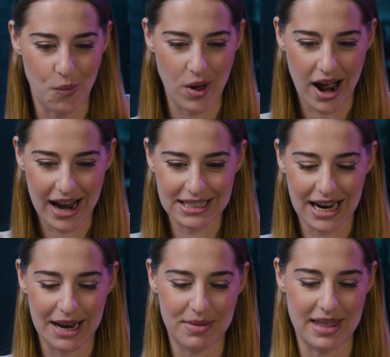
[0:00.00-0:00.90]
when I
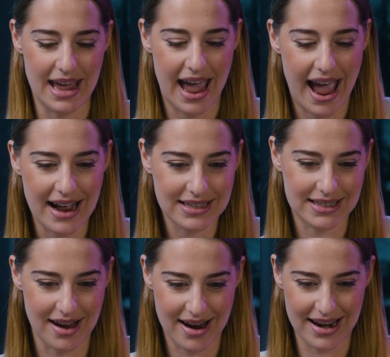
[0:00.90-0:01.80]
type the
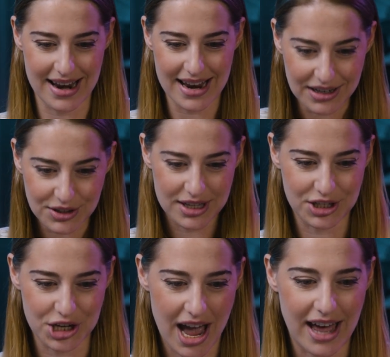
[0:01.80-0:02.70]
@ into the
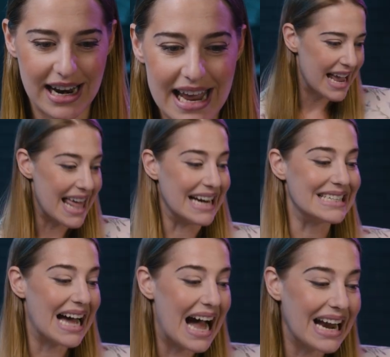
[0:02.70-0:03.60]
chat. An
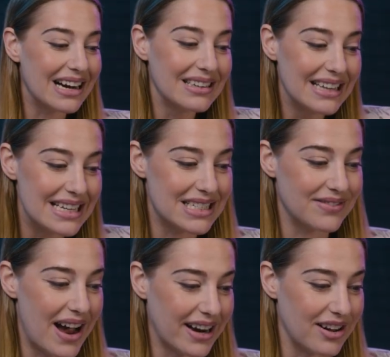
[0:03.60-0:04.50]
entire list of
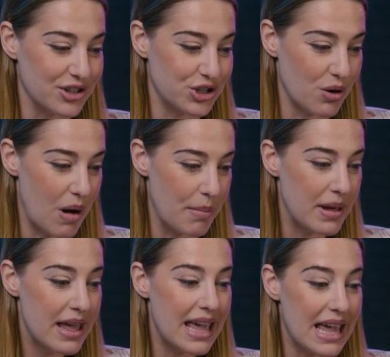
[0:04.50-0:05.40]
icons show up.
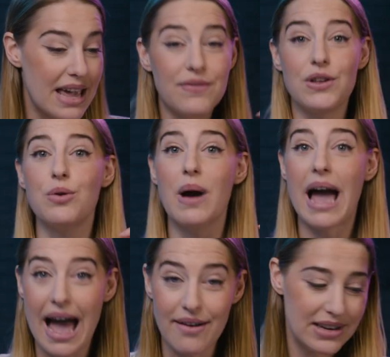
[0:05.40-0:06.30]
If you
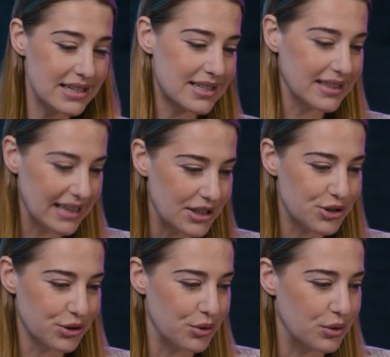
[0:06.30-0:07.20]
haven't linked
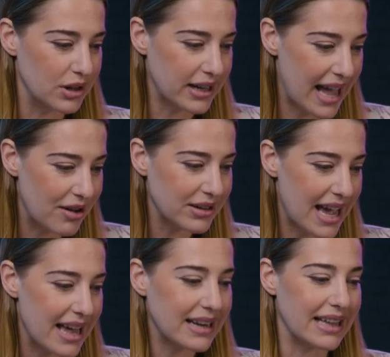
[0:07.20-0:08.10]
your Google account
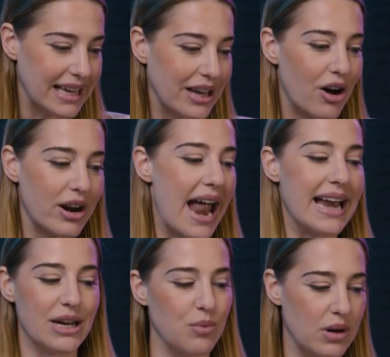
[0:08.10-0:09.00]
yet, clicking on
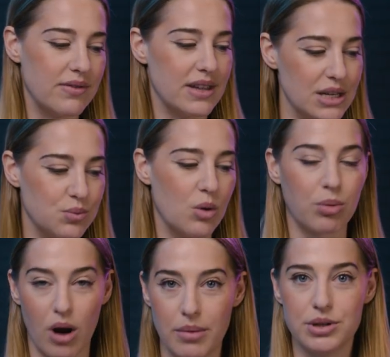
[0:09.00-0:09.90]
any one of these will
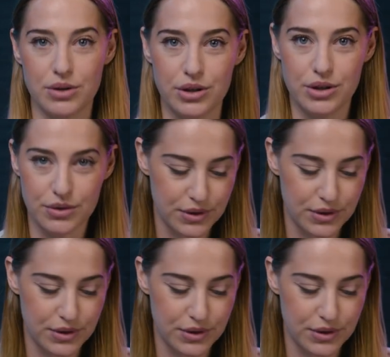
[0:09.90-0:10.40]
prompt you to do